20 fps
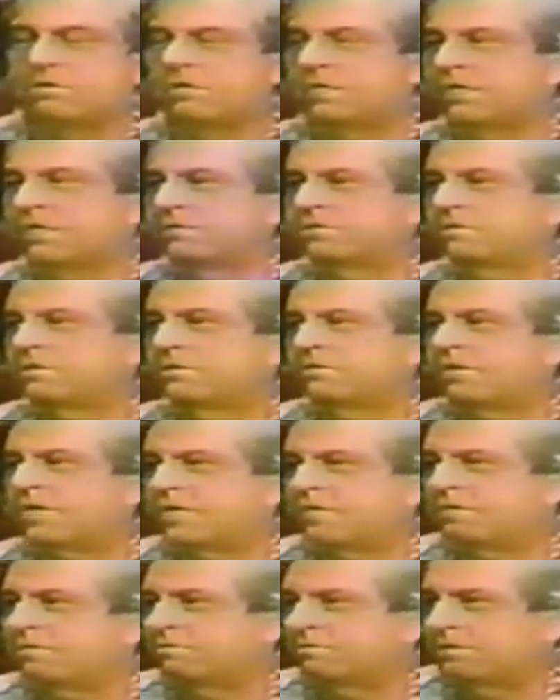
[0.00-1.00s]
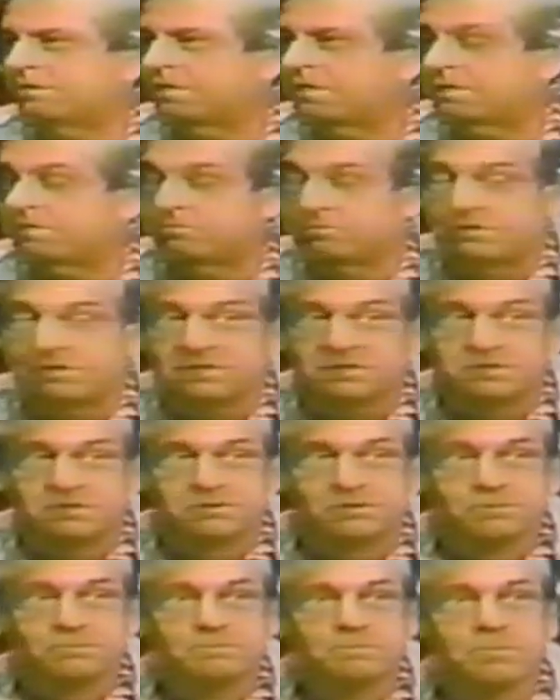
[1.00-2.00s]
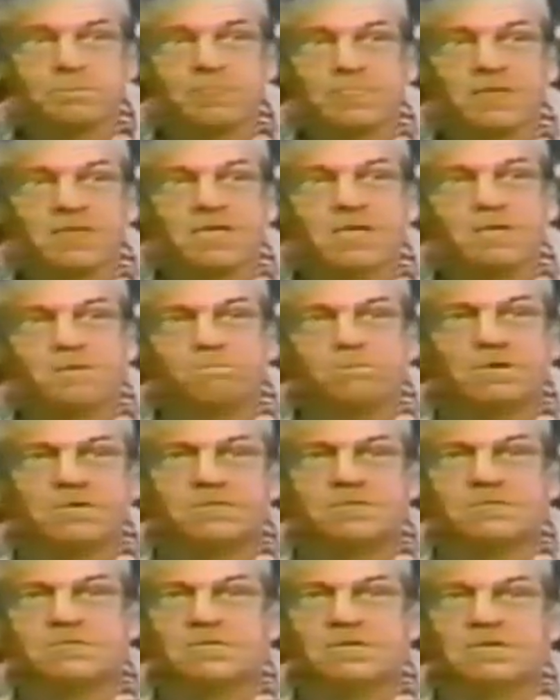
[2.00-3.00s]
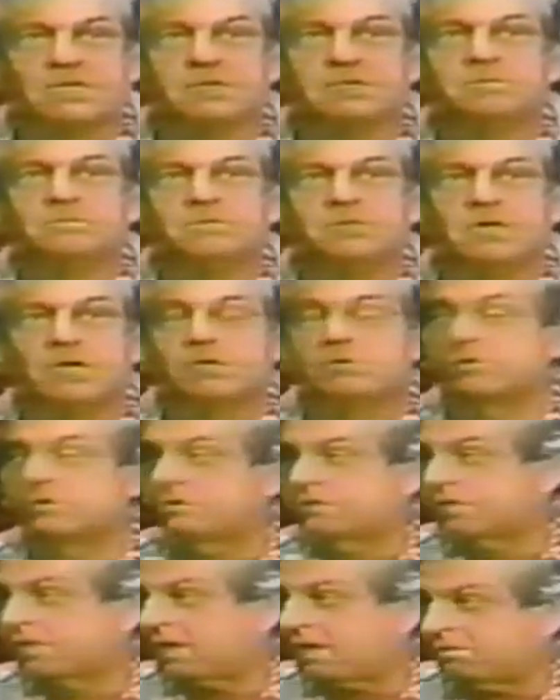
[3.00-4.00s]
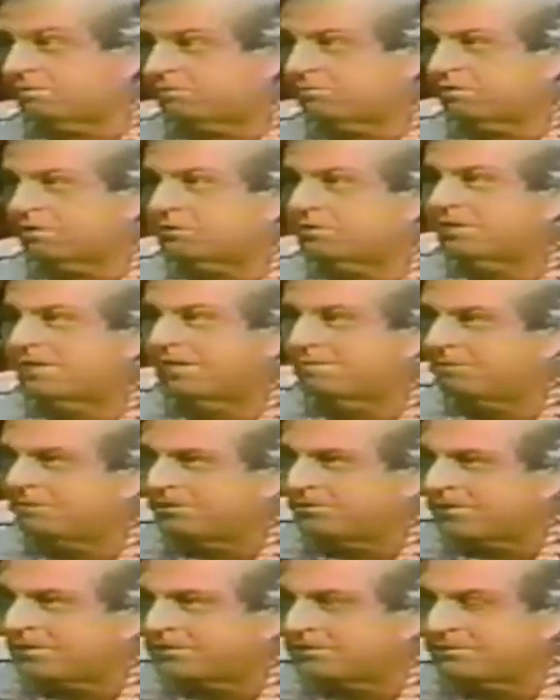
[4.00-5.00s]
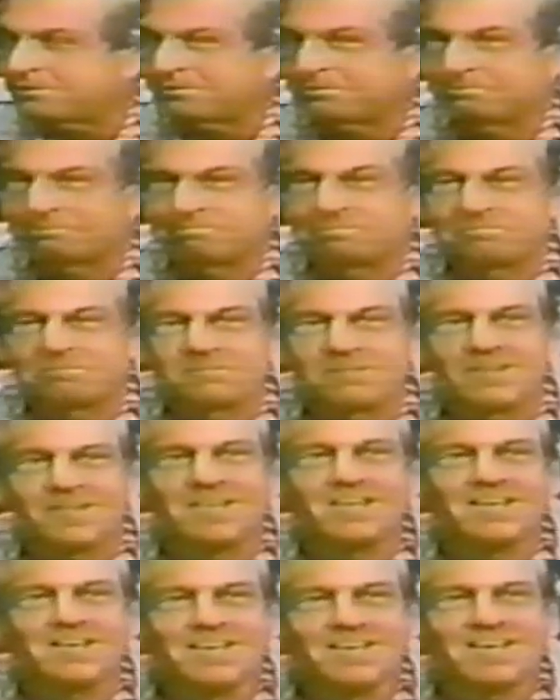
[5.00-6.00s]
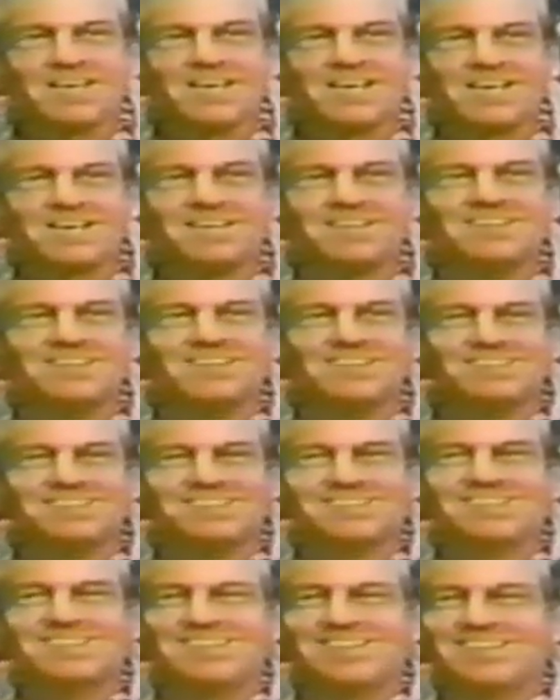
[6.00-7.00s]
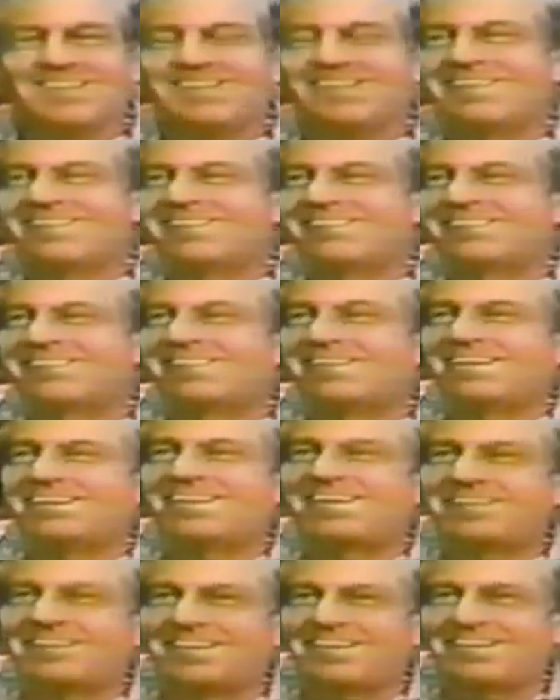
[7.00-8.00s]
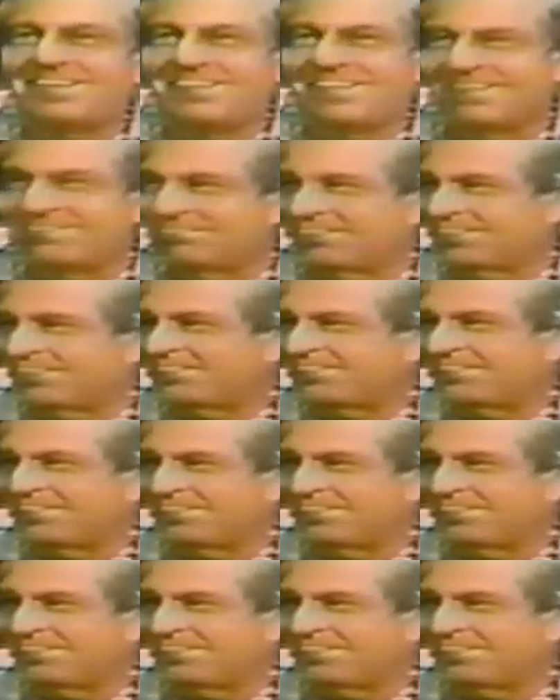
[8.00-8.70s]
untrue. I hadn't owned a gun for years. But uh, they also said I was a very sloppy dresser. And... Uh, side. They had a lot of other stuff